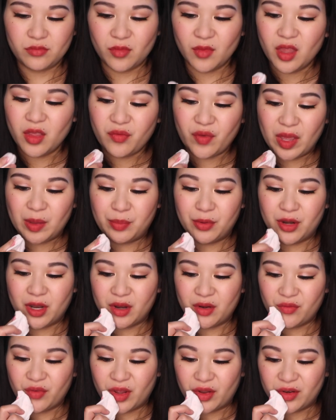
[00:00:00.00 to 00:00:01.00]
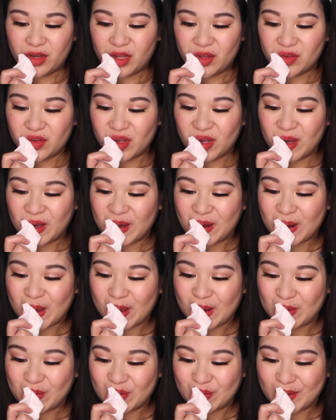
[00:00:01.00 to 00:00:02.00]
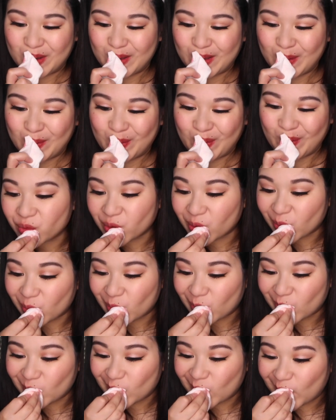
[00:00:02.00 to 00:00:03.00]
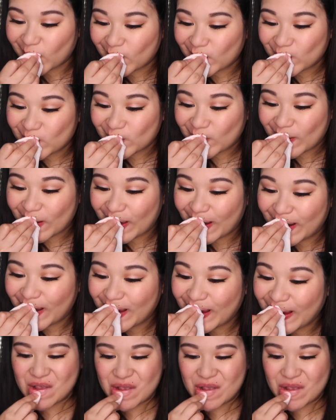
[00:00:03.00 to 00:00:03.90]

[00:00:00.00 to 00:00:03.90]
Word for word: if I put on foundation all over my lips so it won't look as red.